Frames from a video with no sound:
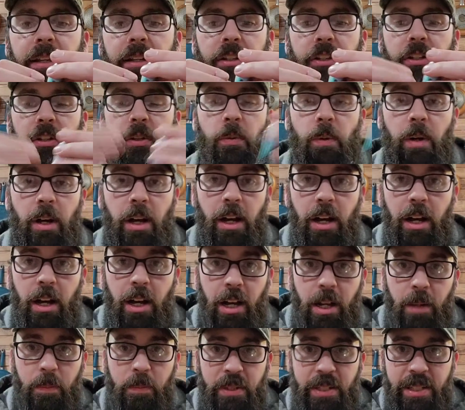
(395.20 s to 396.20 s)
to
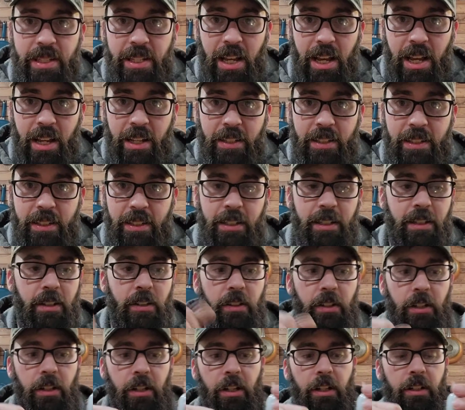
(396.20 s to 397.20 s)
upsize
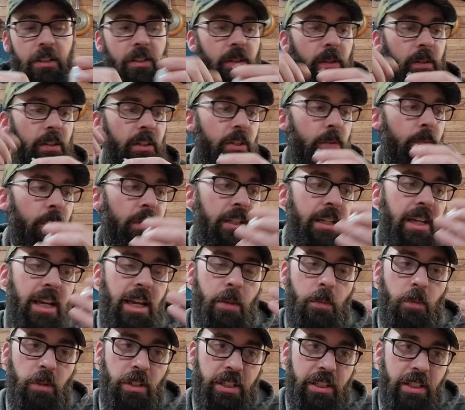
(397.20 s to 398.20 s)
the hook. So this one
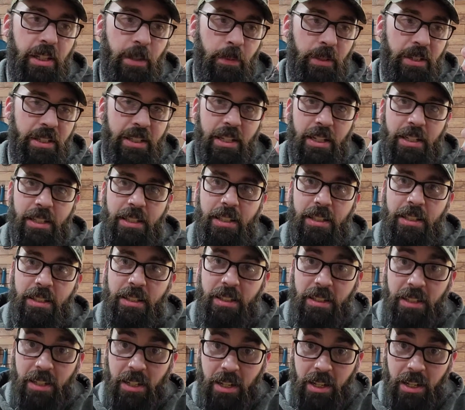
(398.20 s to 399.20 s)
came with number
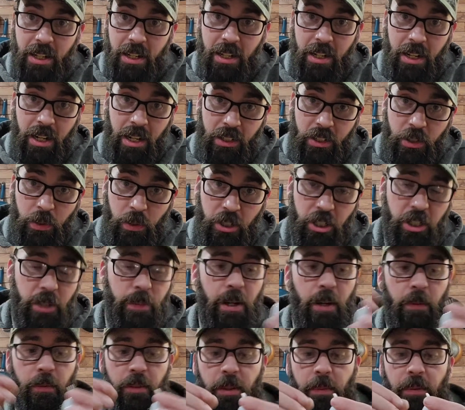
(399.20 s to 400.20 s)
6s. I switched them
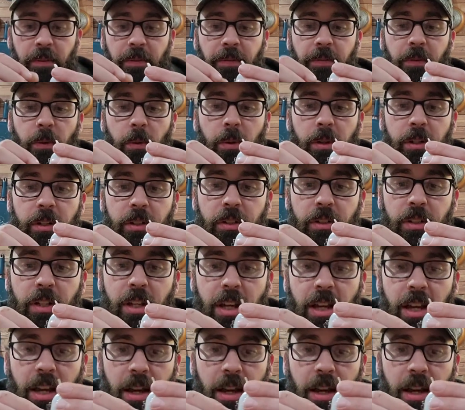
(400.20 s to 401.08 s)
out with number 4s,